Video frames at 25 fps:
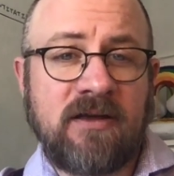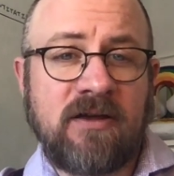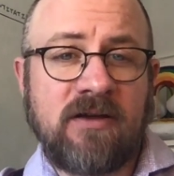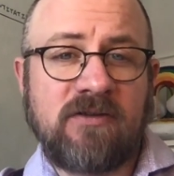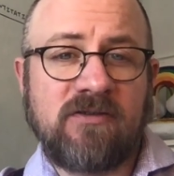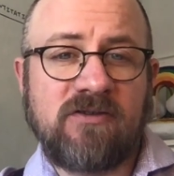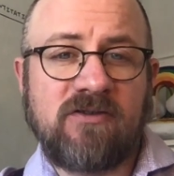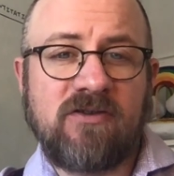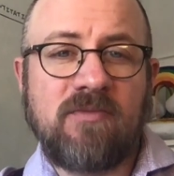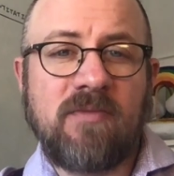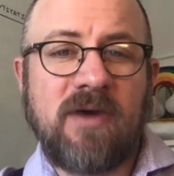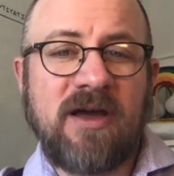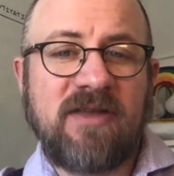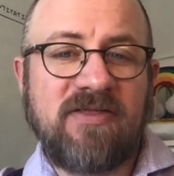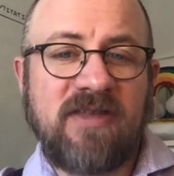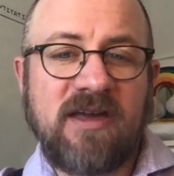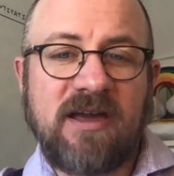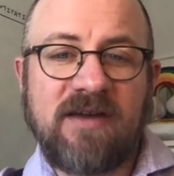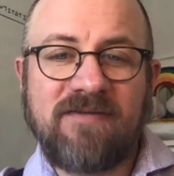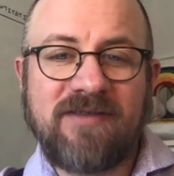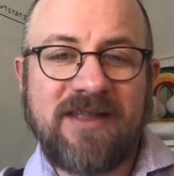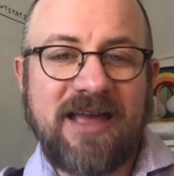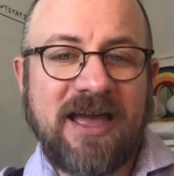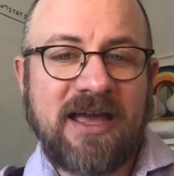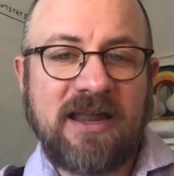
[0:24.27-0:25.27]
So you might think
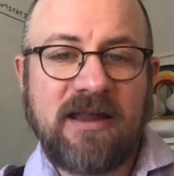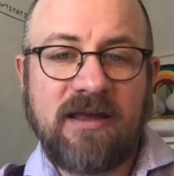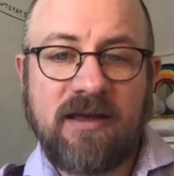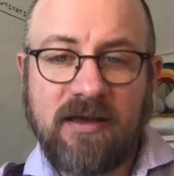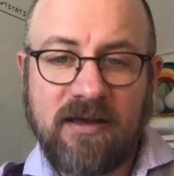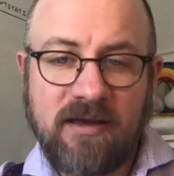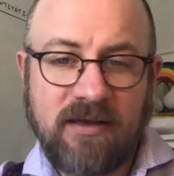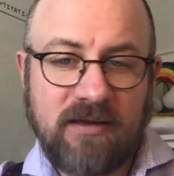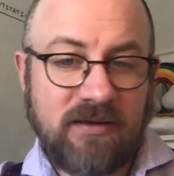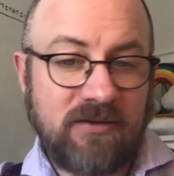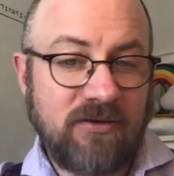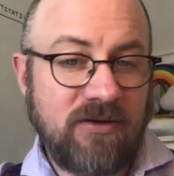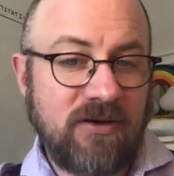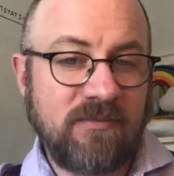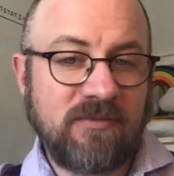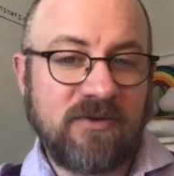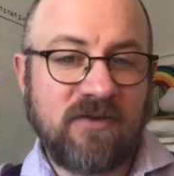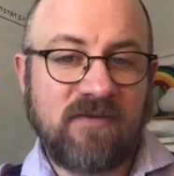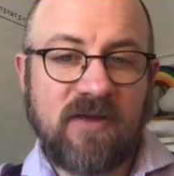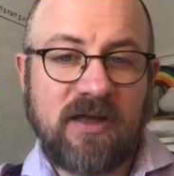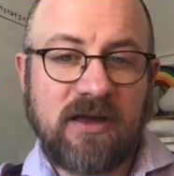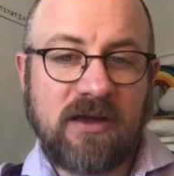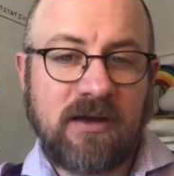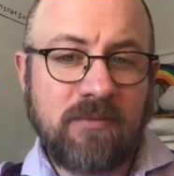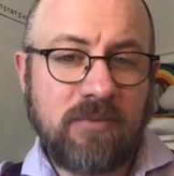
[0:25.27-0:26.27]
of data in terms of
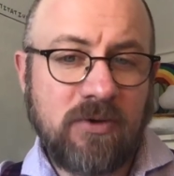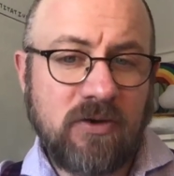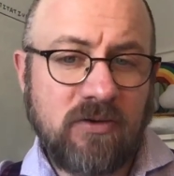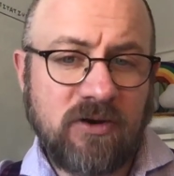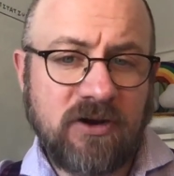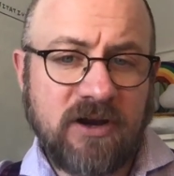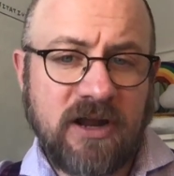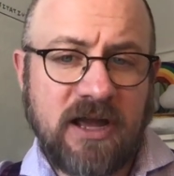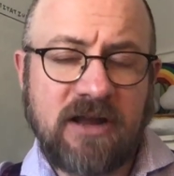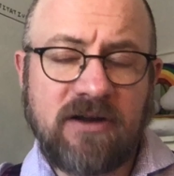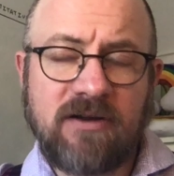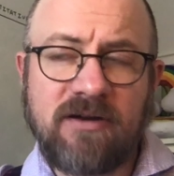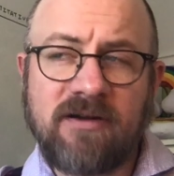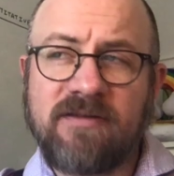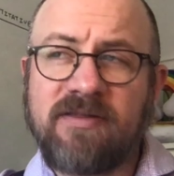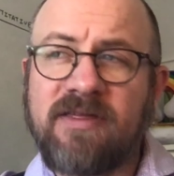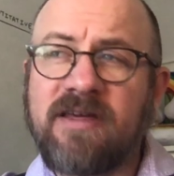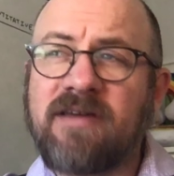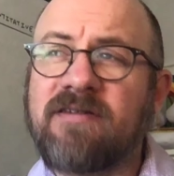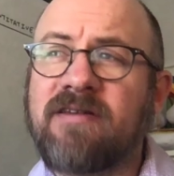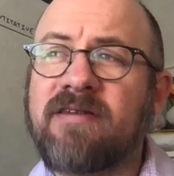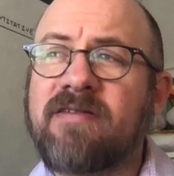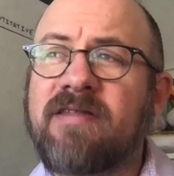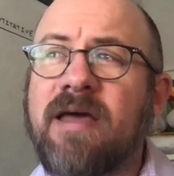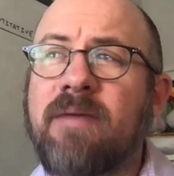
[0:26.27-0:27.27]
like computer data or
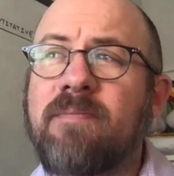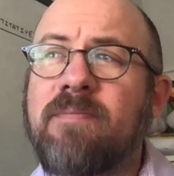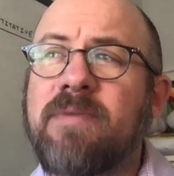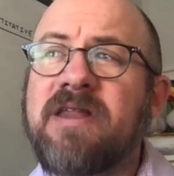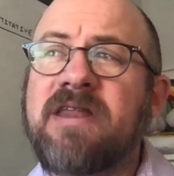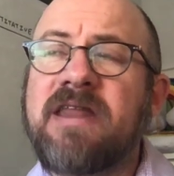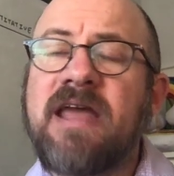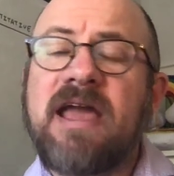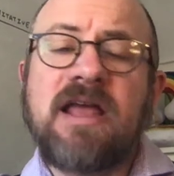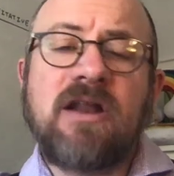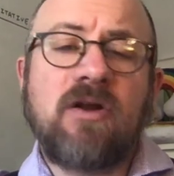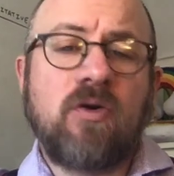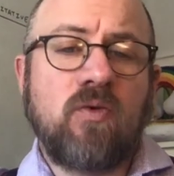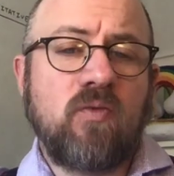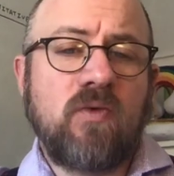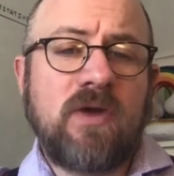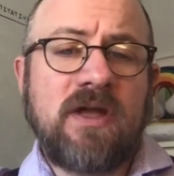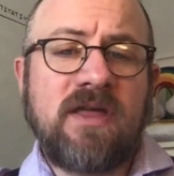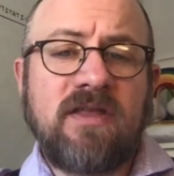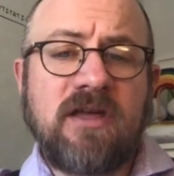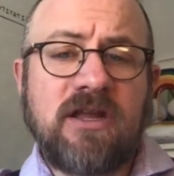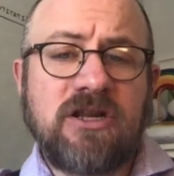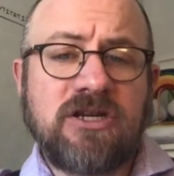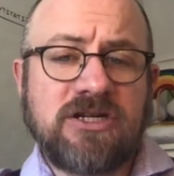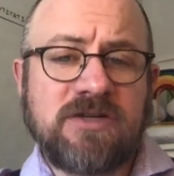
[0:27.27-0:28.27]
things like that, but data
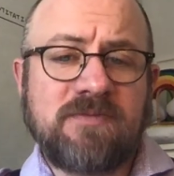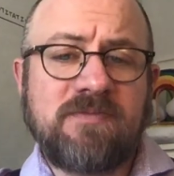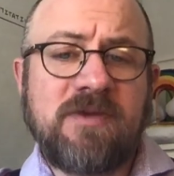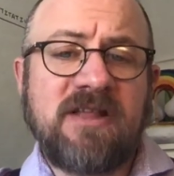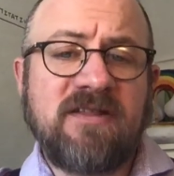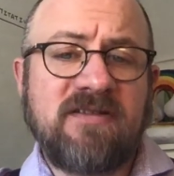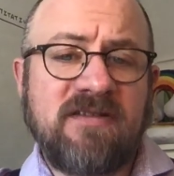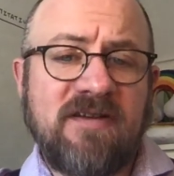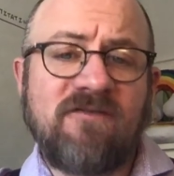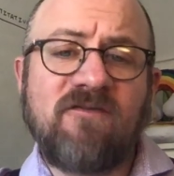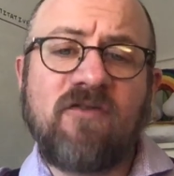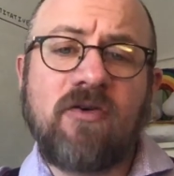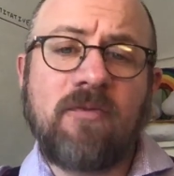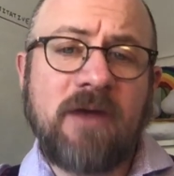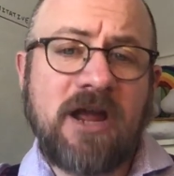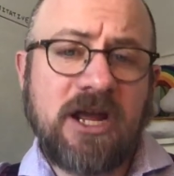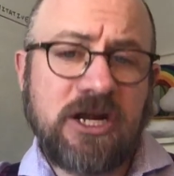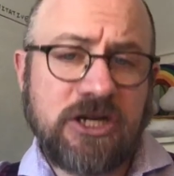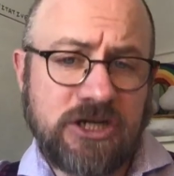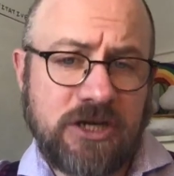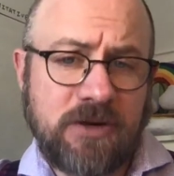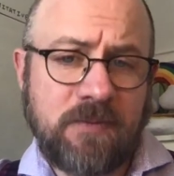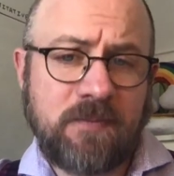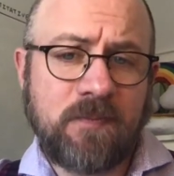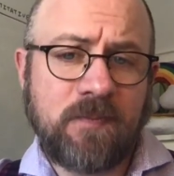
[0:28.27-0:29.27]
really just means
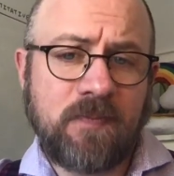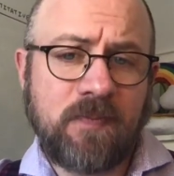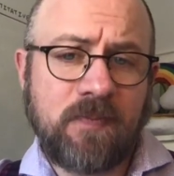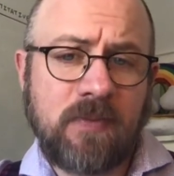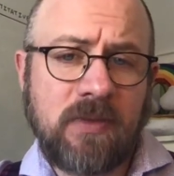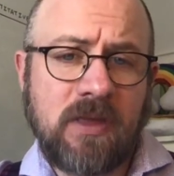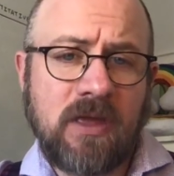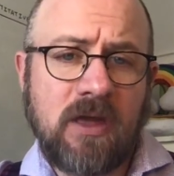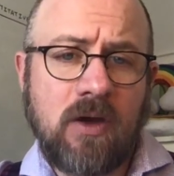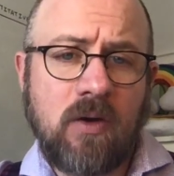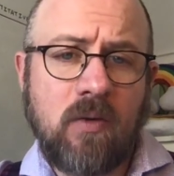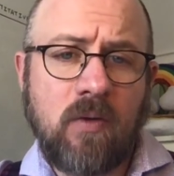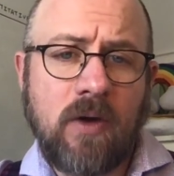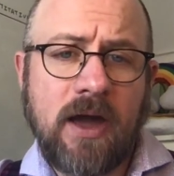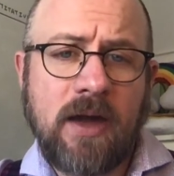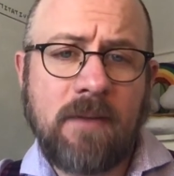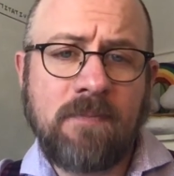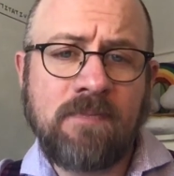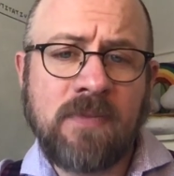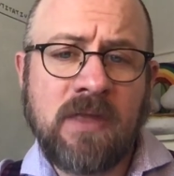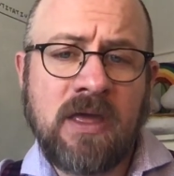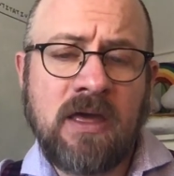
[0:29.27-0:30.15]
information. Okay?